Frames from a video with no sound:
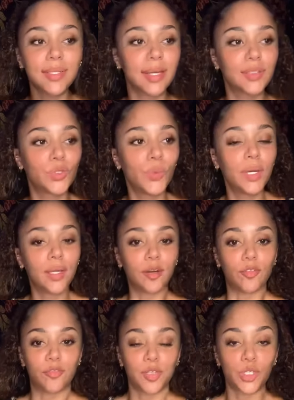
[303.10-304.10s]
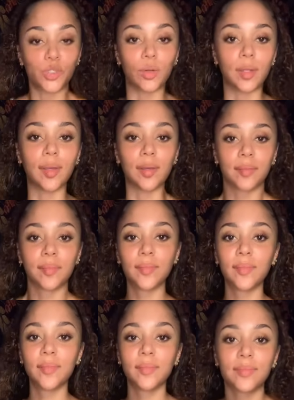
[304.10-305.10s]
like doing it officially.
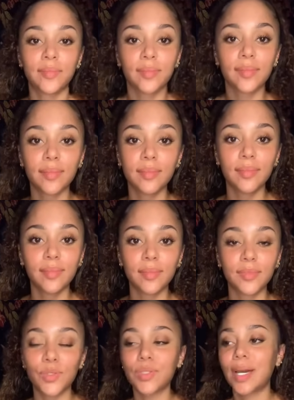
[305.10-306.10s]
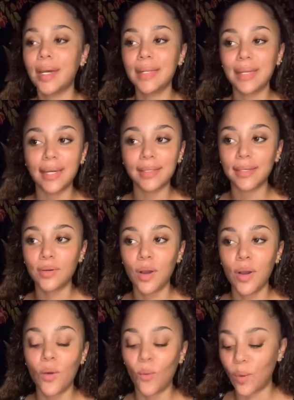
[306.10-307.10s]
It's kind of like
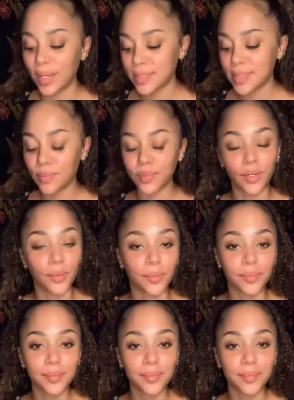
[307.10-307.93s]
when some yo